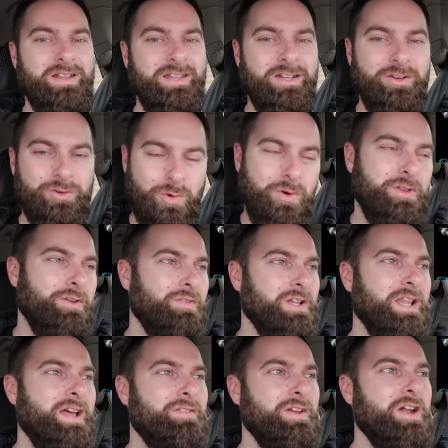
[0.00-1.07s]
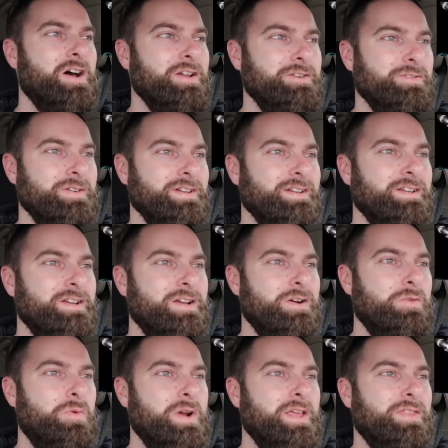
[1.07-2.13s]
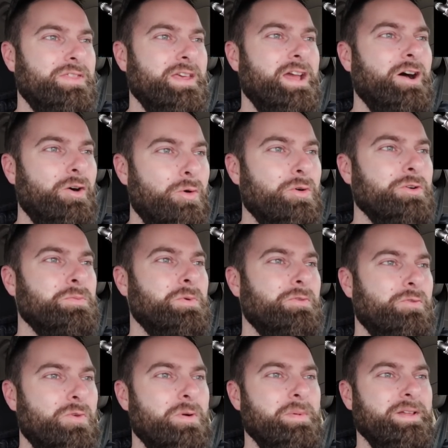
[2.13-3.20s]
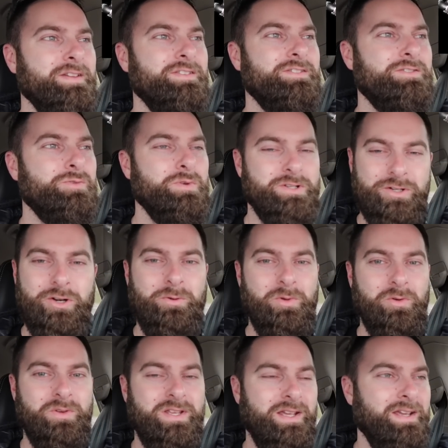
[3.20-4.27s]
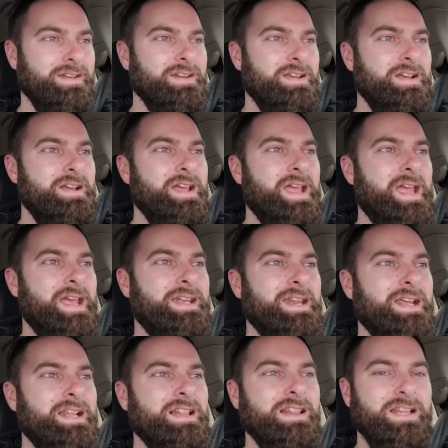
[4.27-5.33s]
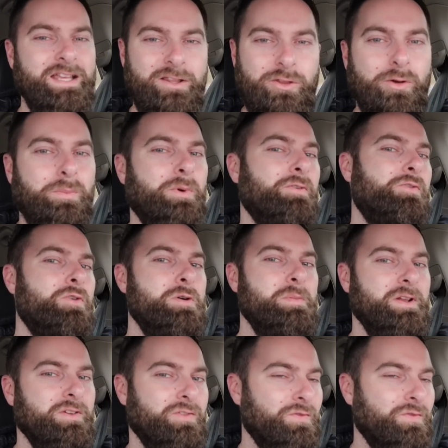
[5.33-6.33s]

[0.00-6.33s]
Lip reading: a little north of 1100 with the Hellhorse Performance twin turbo kit and a Lethal Performance